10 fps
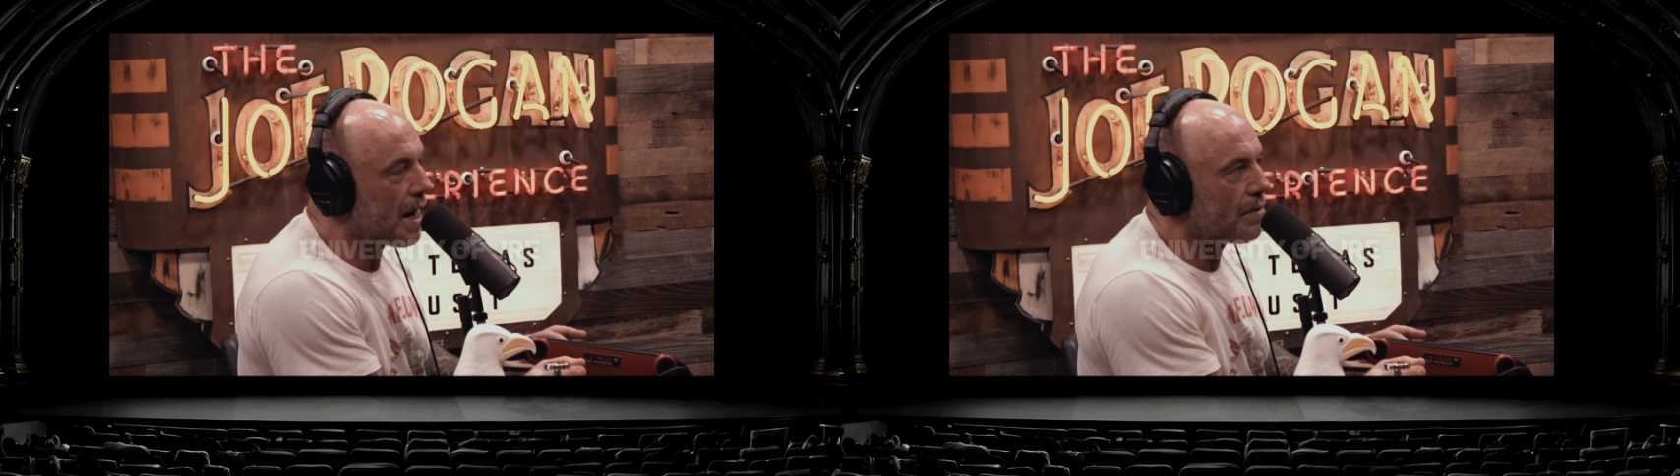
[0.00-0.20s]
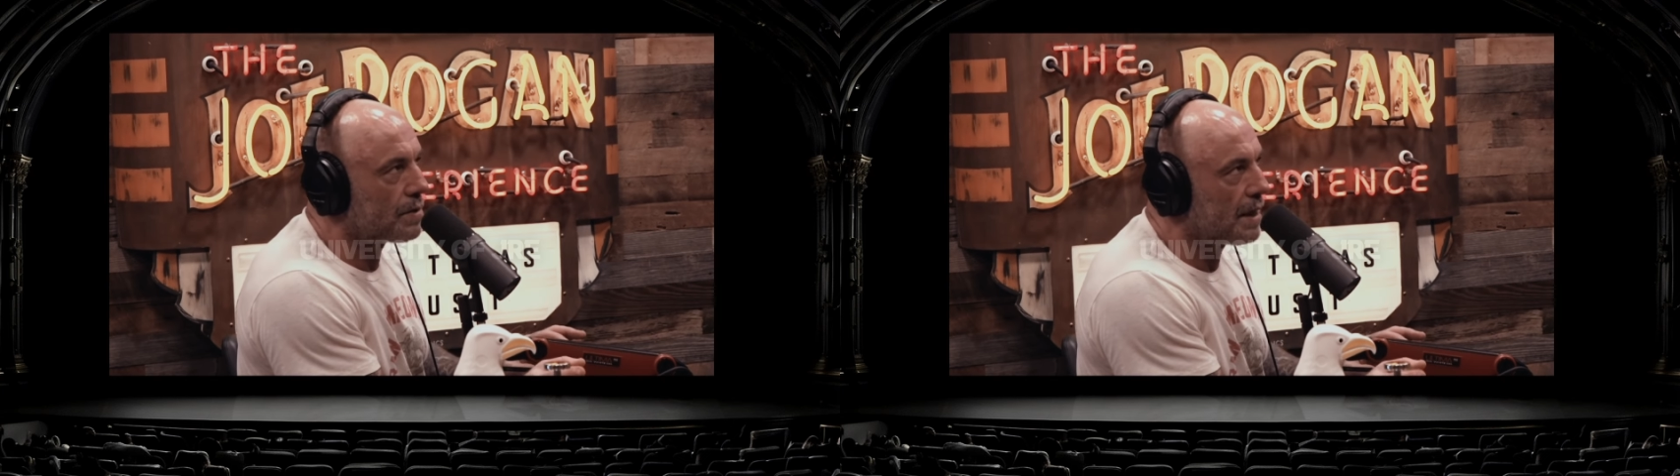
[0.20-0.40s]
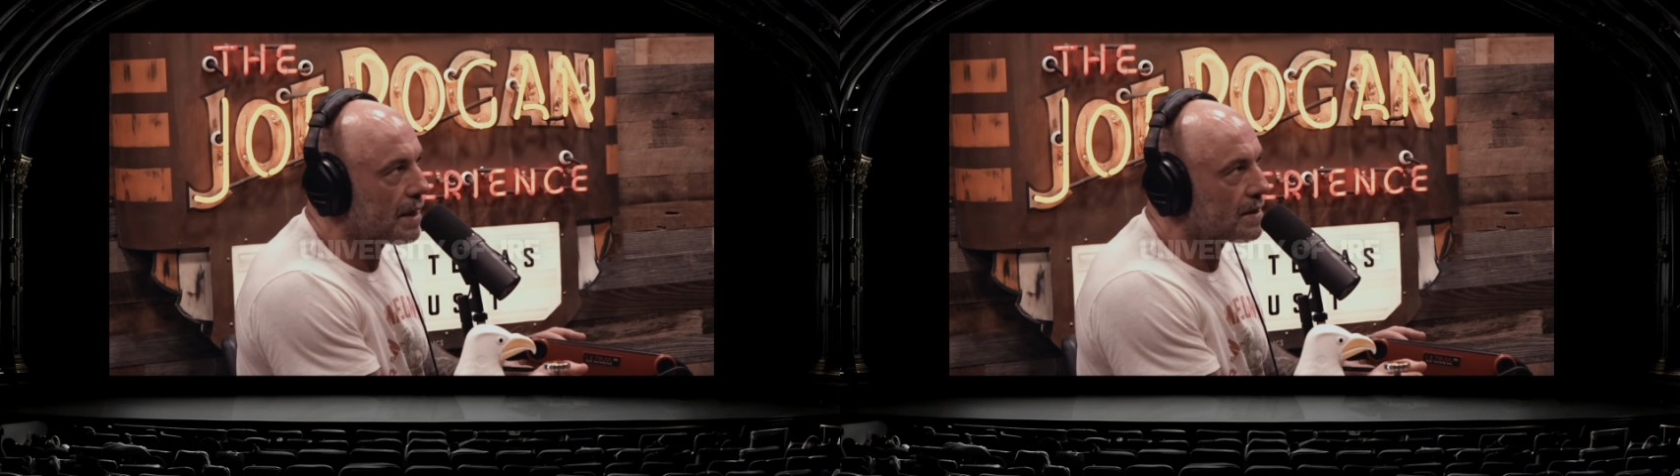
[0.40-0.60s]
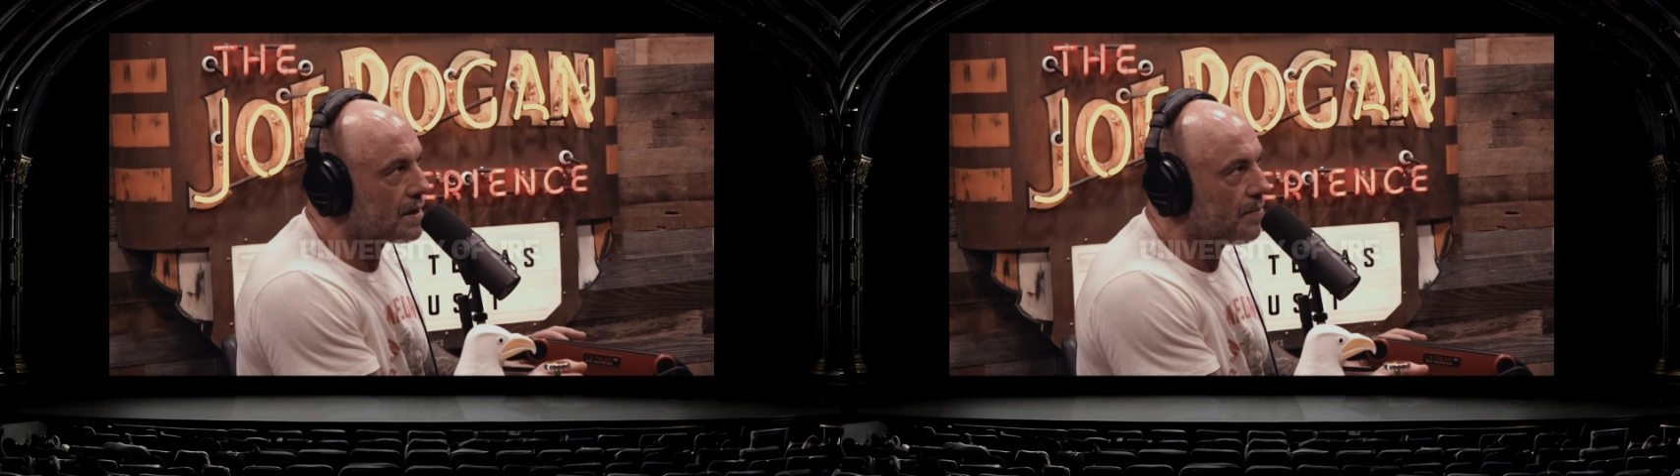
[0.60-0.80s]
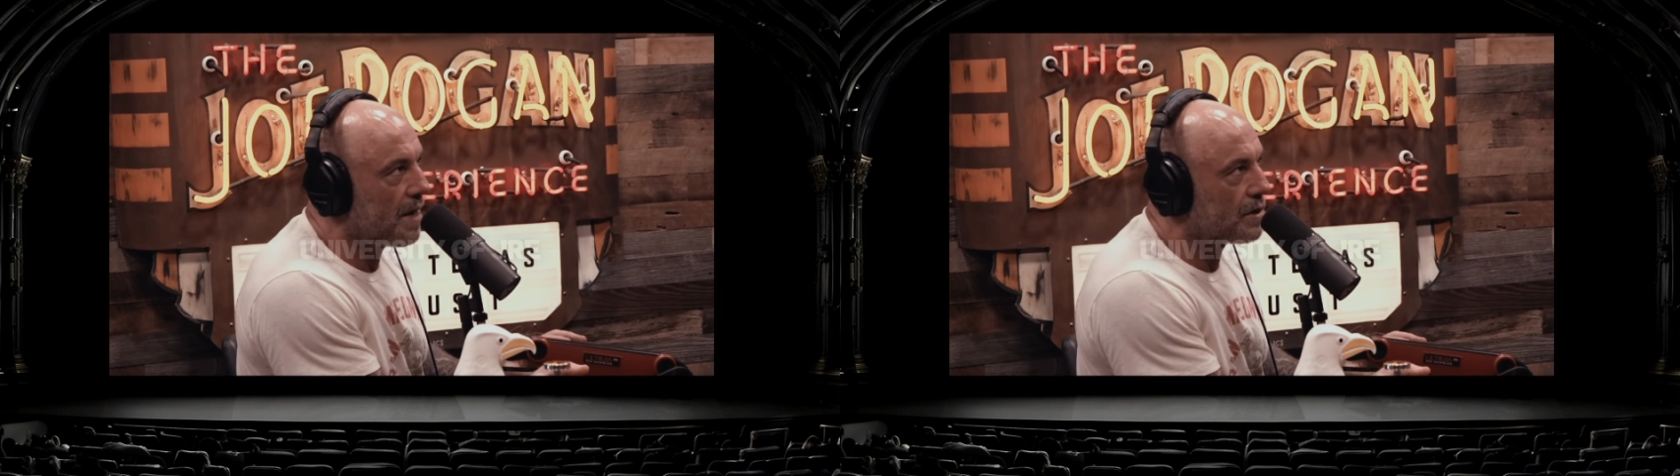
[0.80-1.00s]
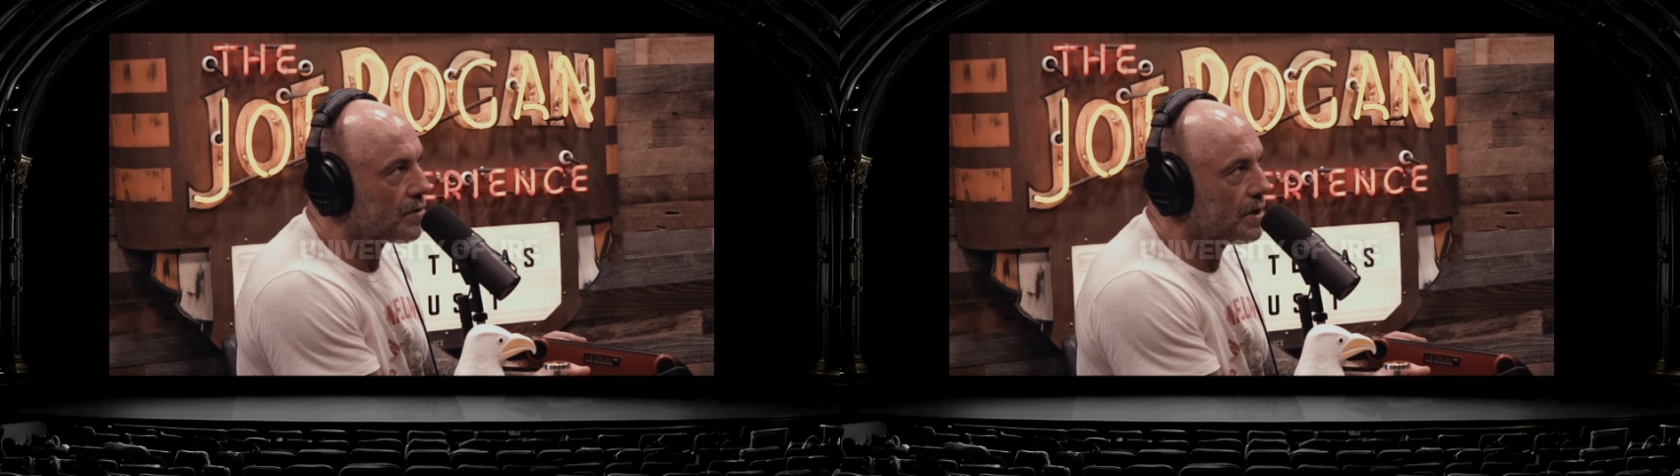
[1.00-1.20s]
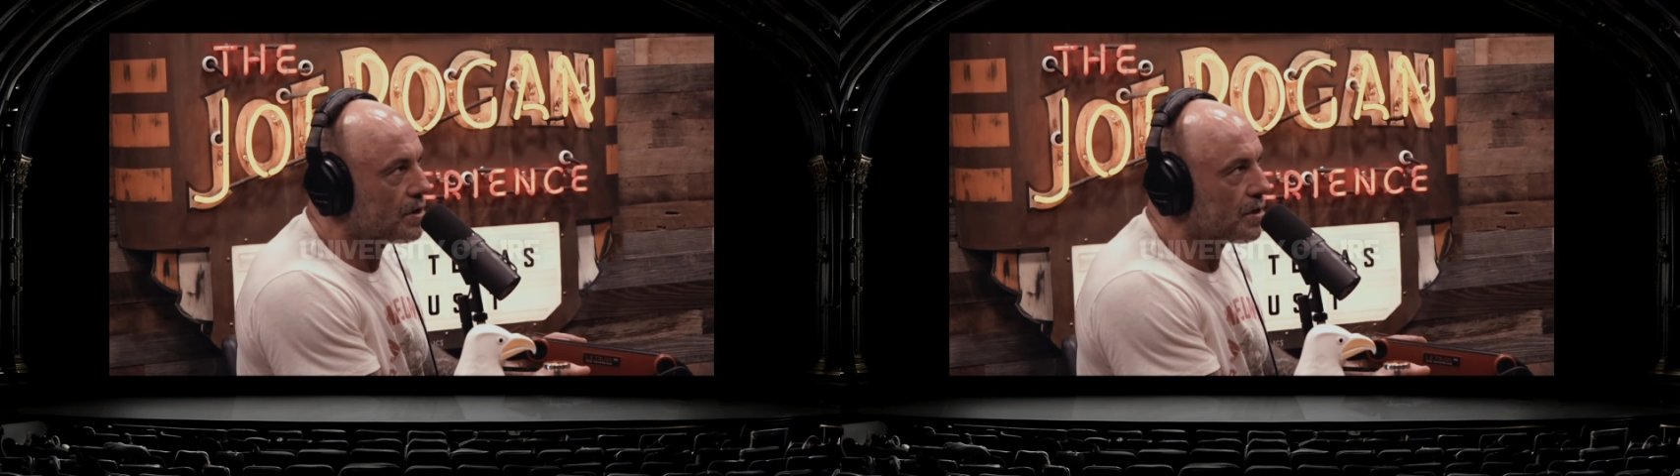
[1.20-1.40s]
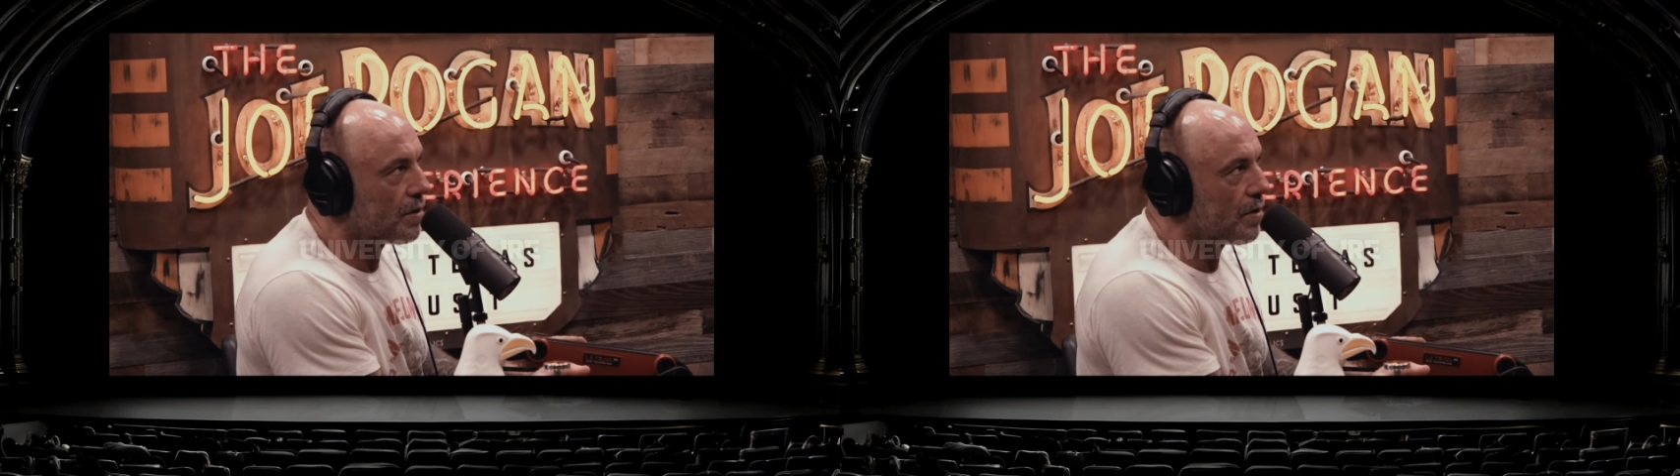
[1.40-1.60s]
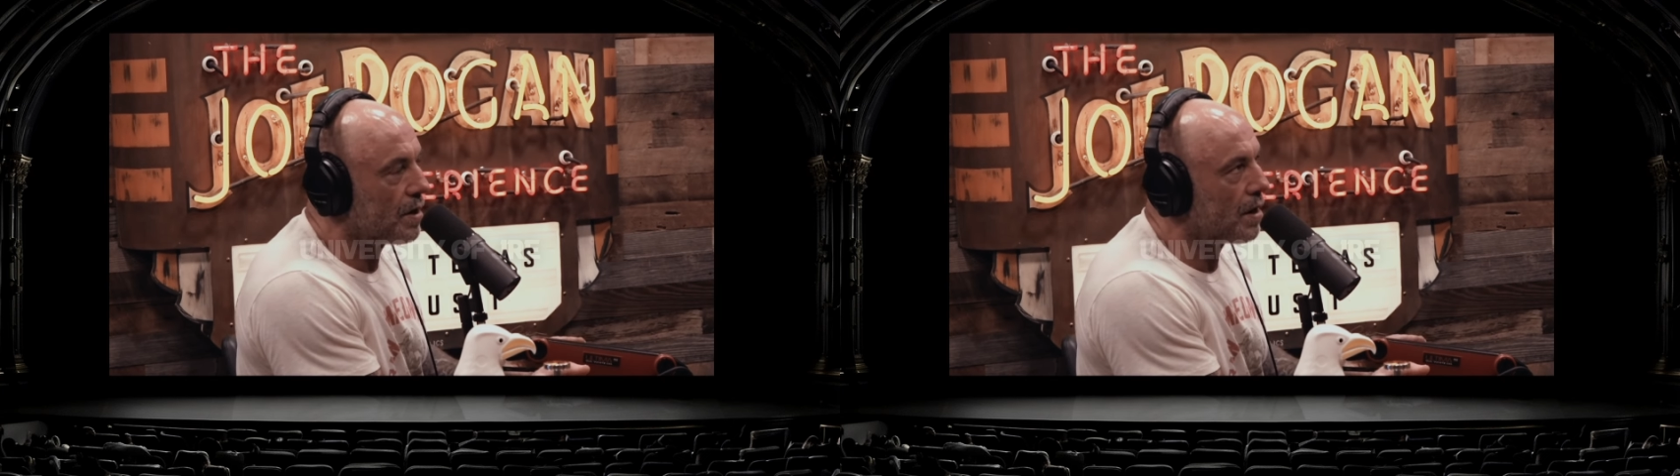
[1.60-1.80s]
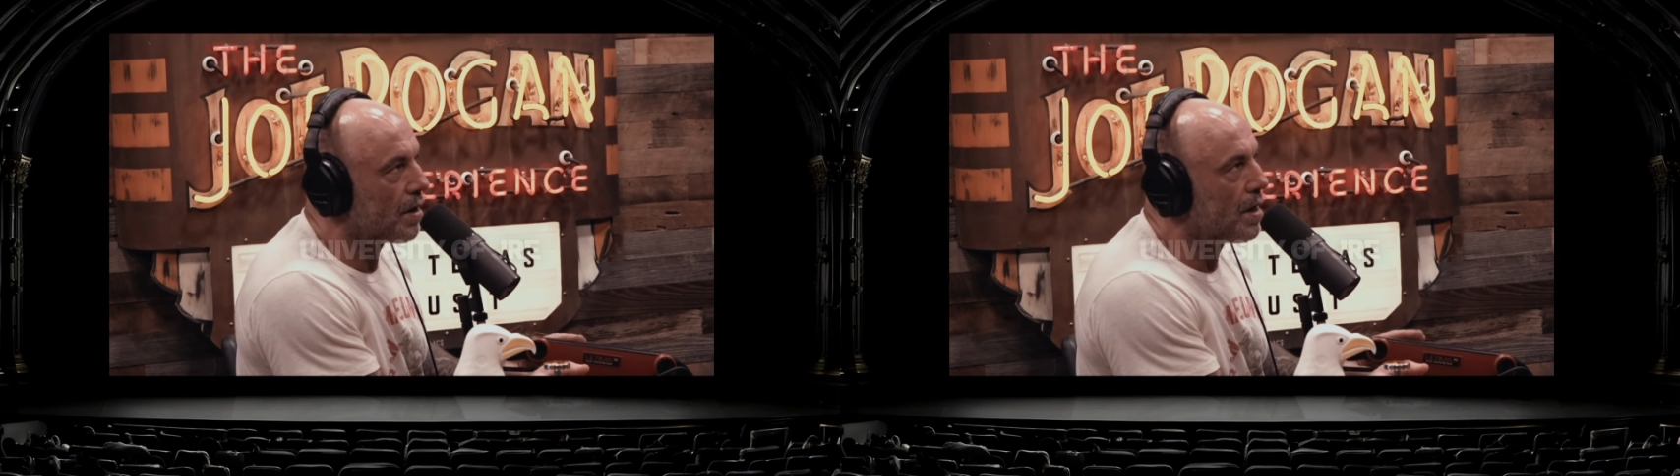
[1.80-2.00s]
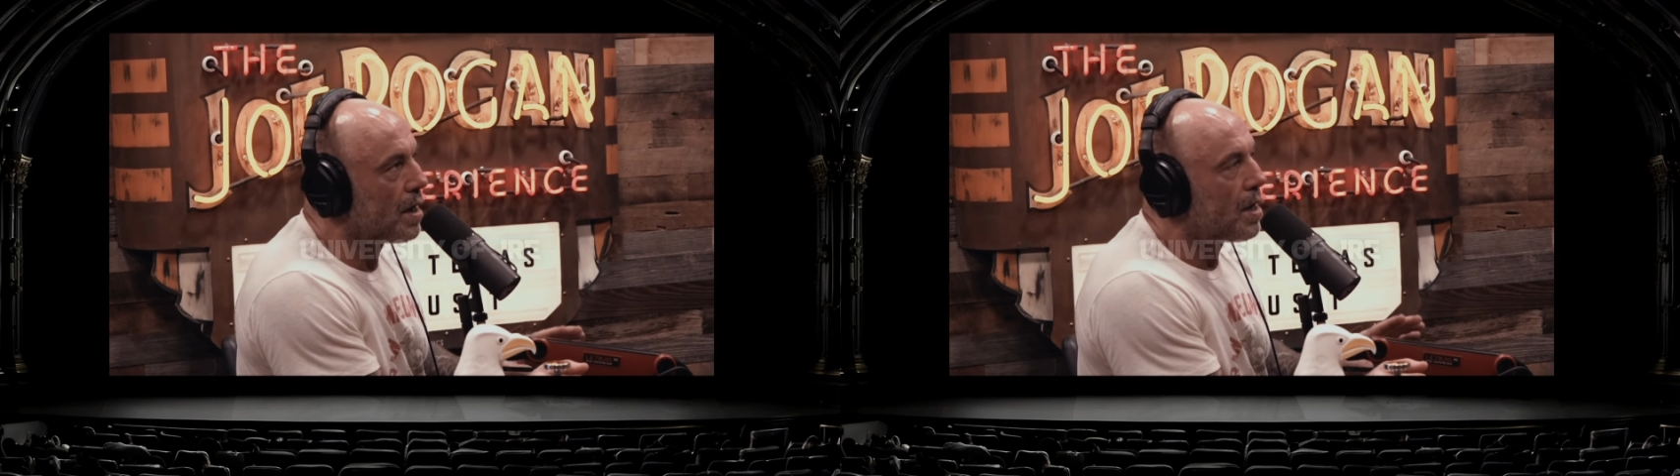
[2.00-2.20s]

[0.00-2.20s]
I don't think it's the major issue. And there.